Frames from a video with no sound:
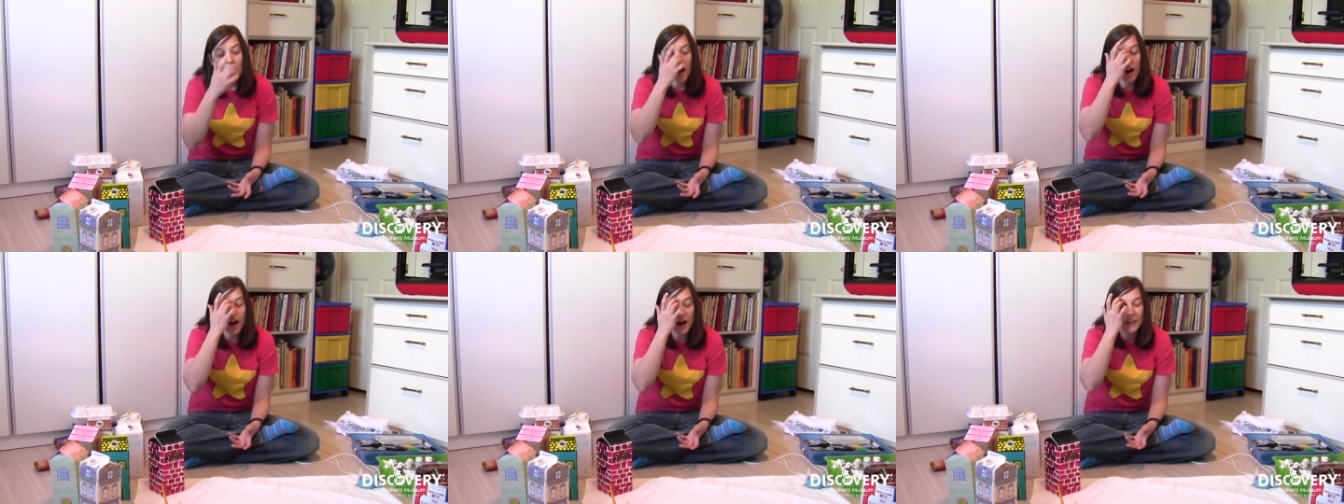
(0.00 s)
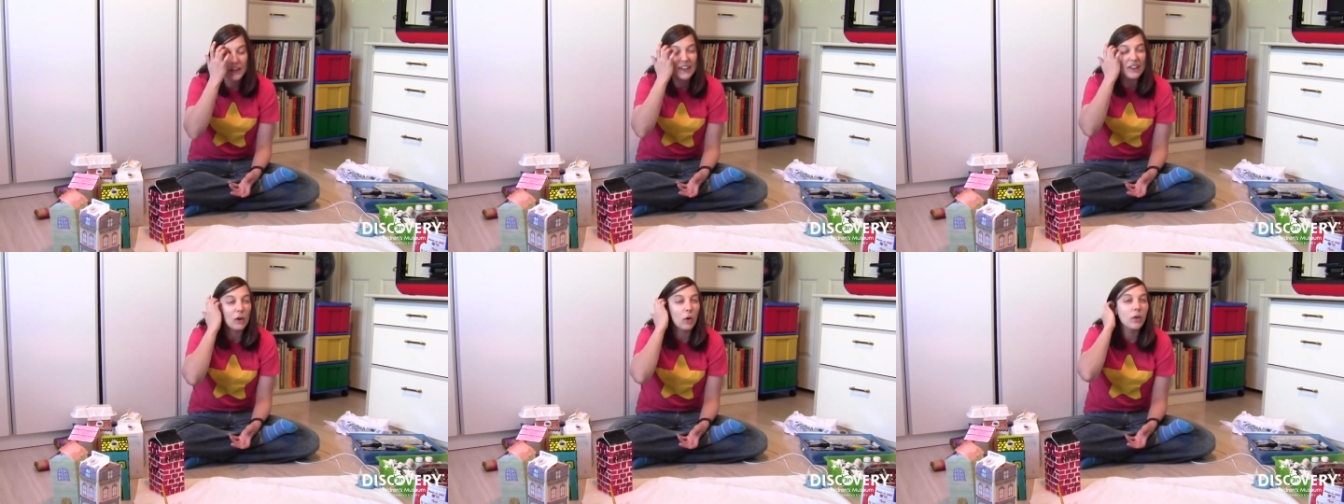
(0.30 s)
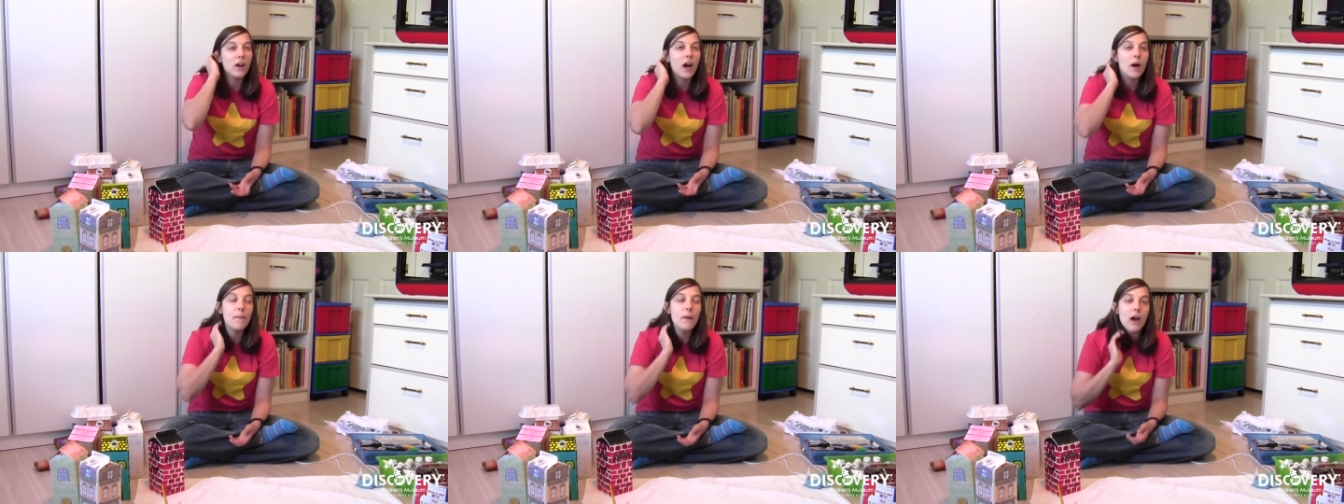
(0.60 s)
Uh, they
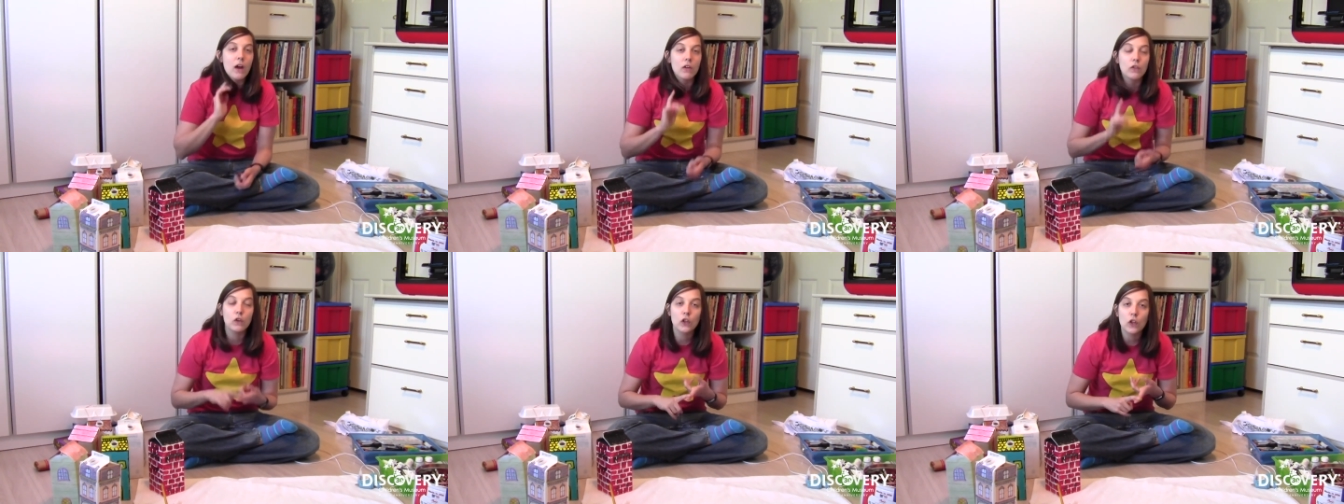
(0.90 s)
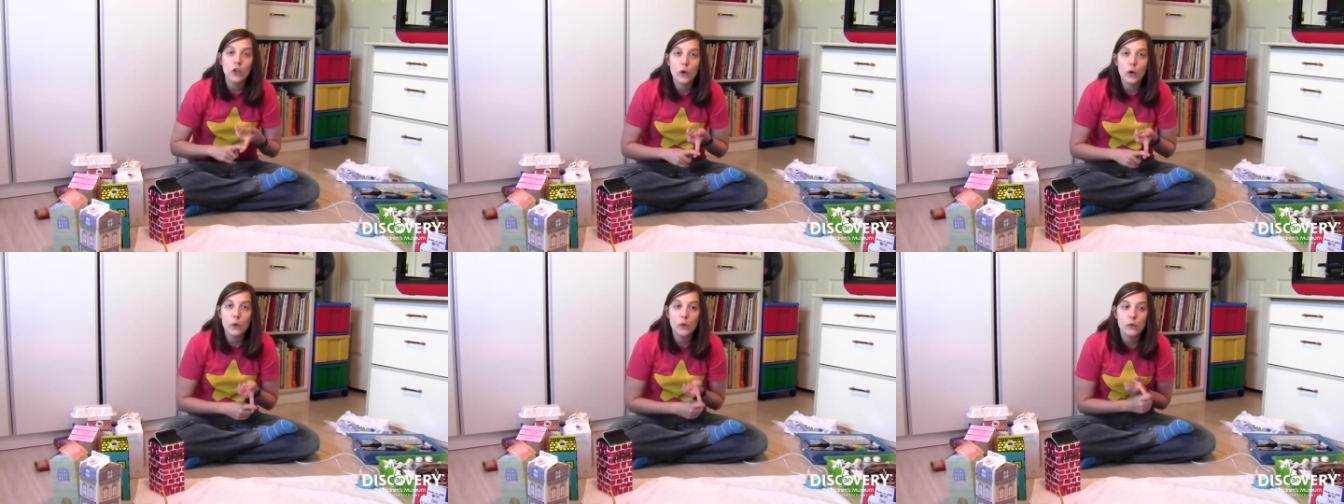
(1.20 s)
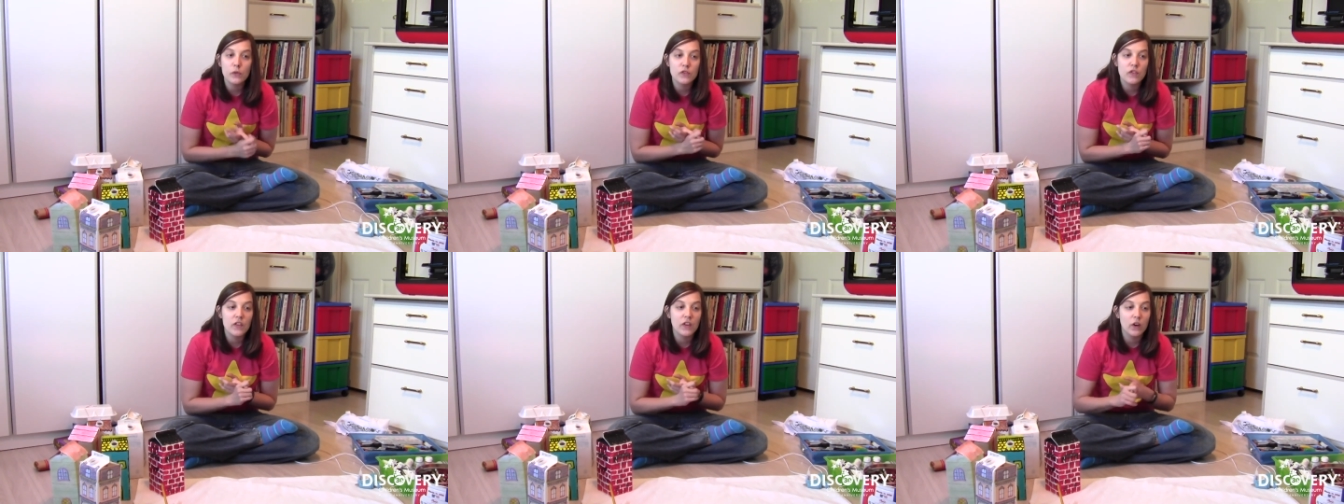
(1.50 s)
don't come out of
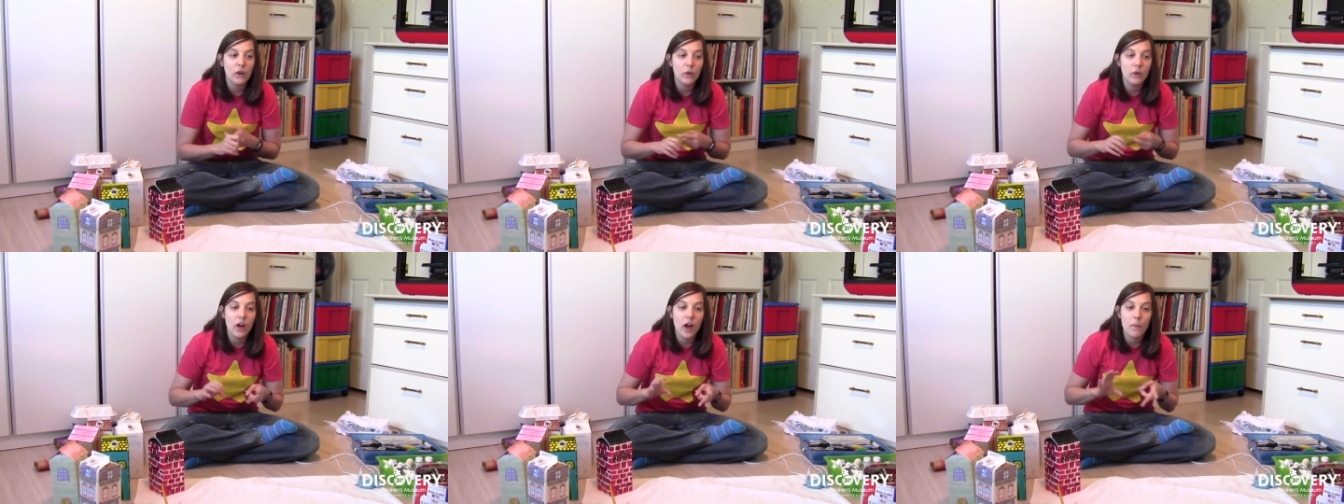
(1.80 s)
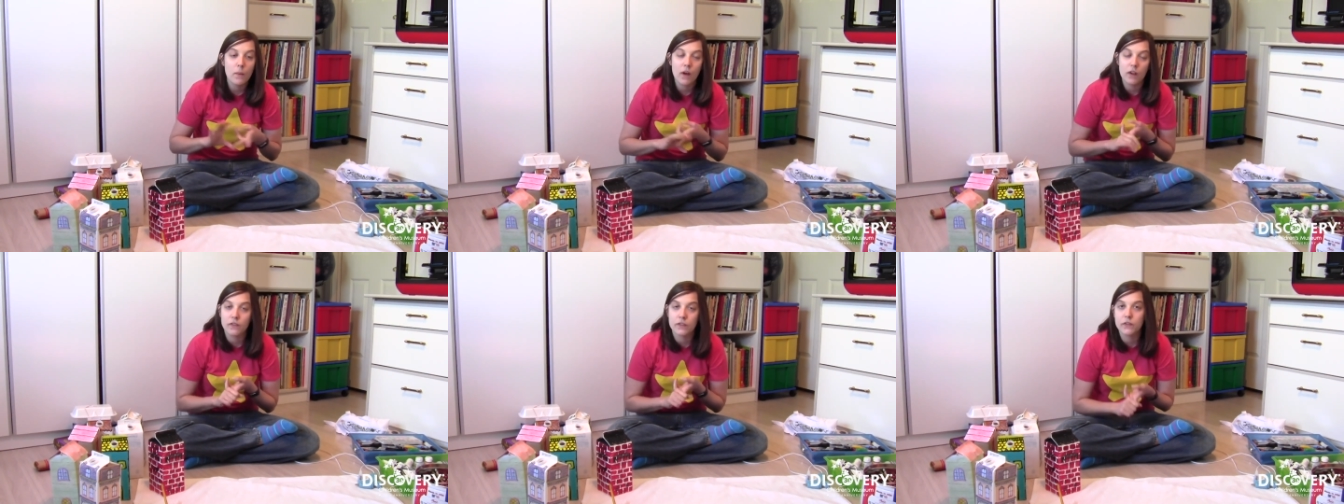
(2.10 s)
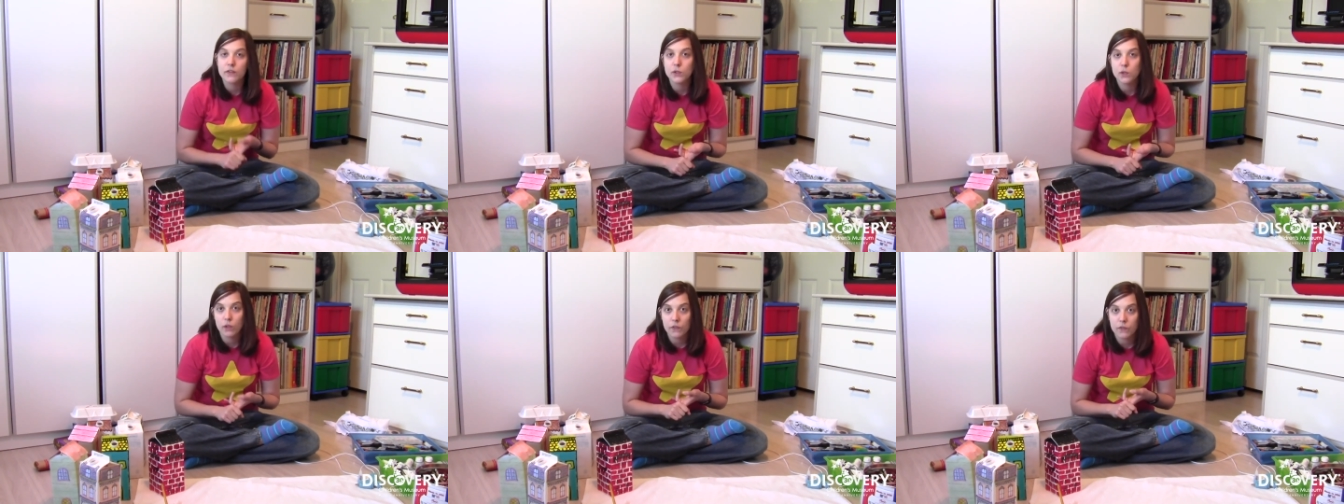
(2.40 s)
clothes and they don't come off
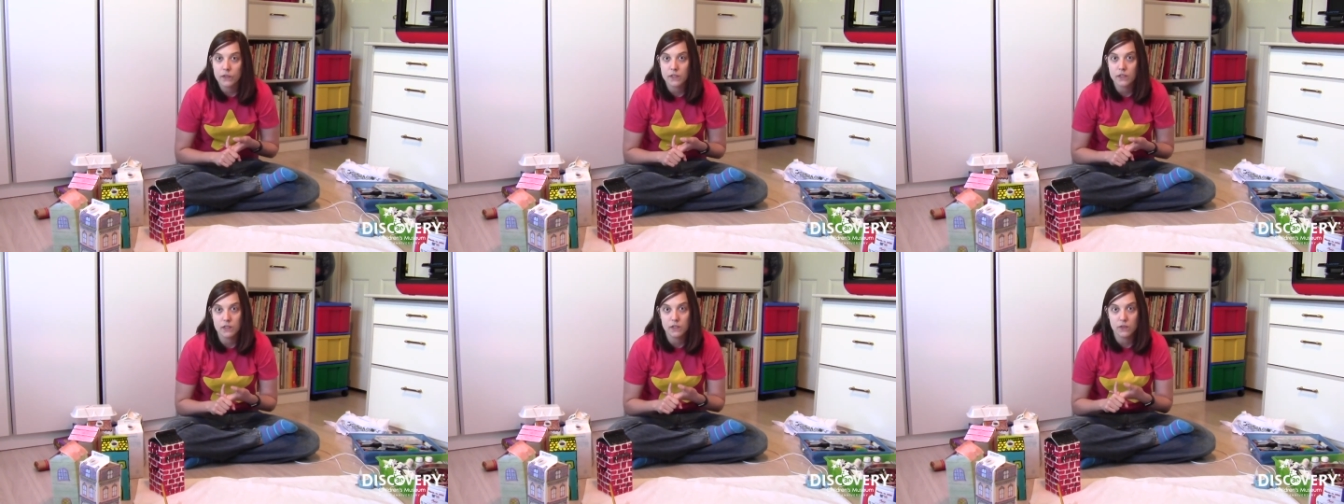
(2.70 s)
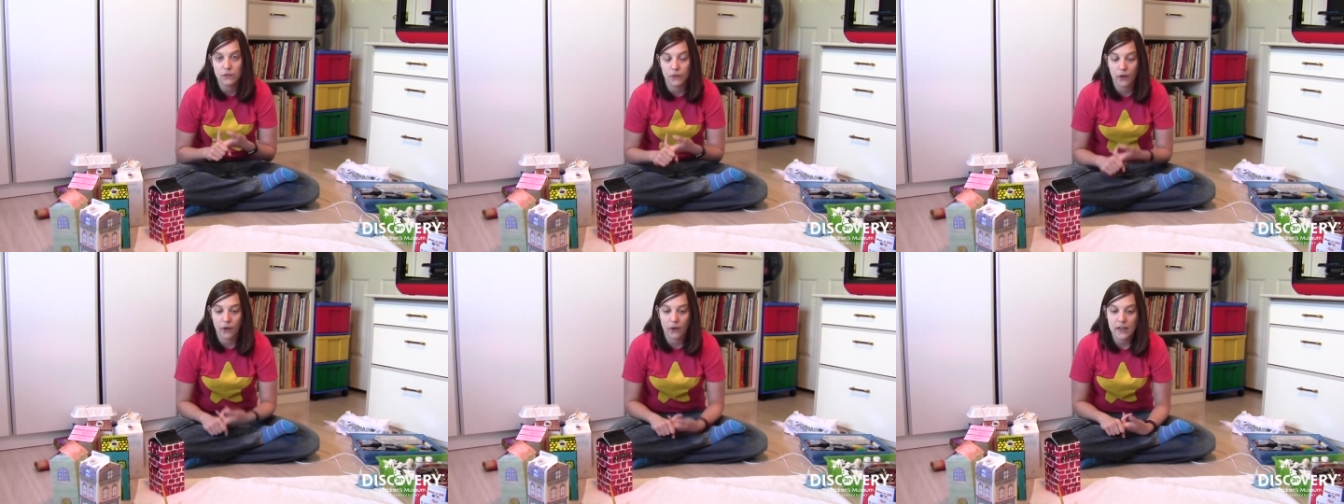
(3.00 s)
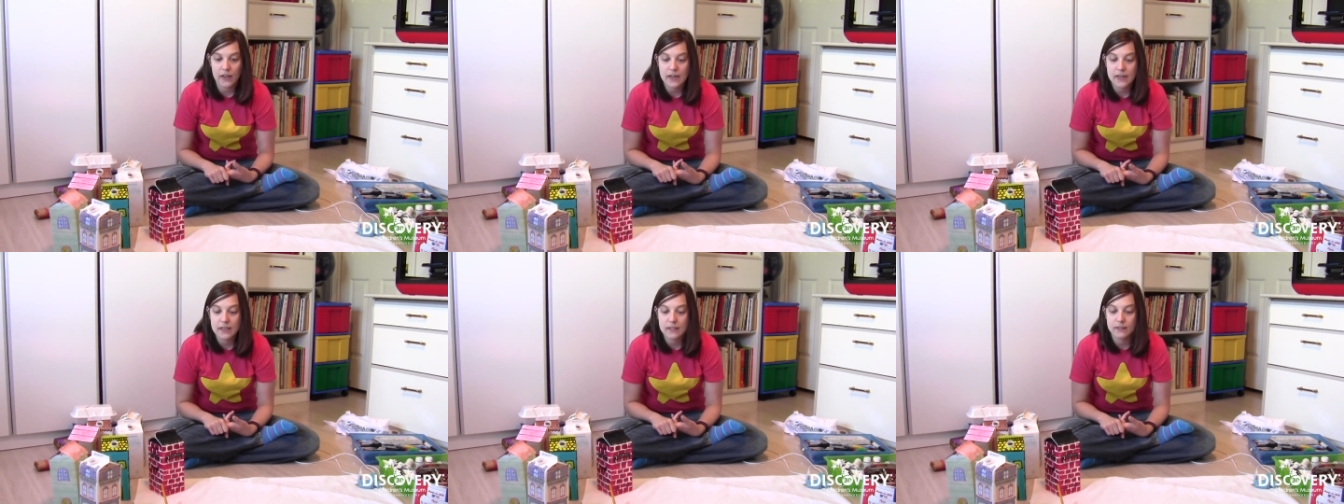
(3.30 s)
of surfaces
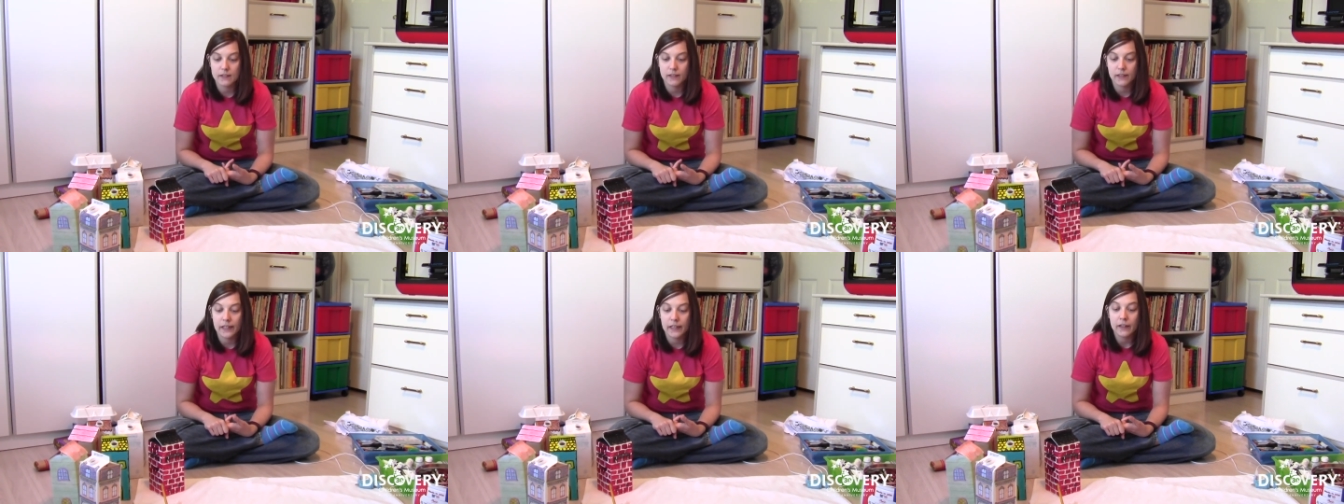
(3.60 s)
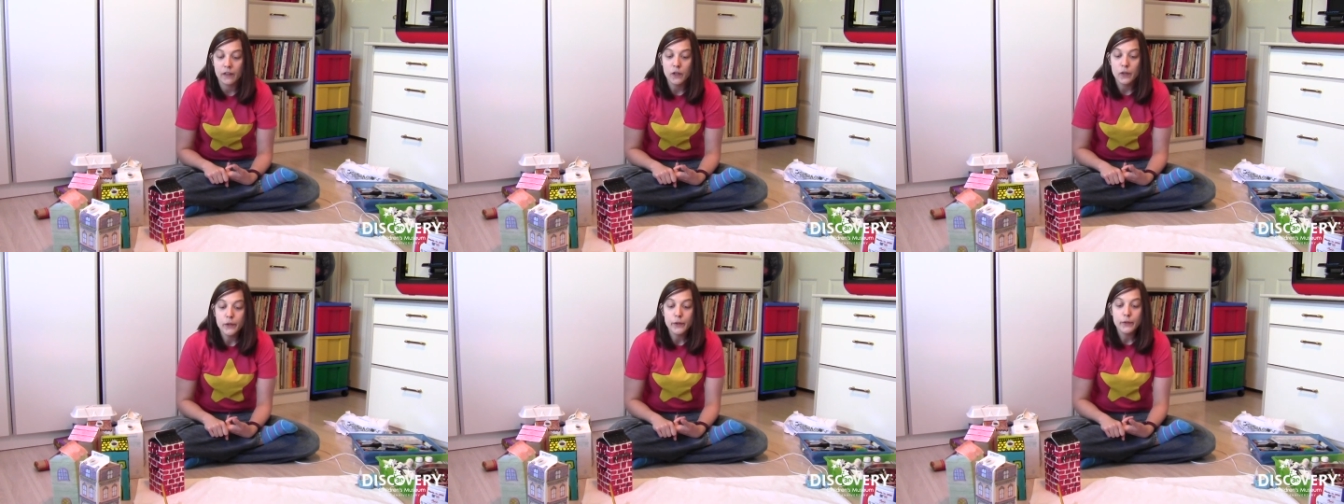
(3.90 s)
very easily.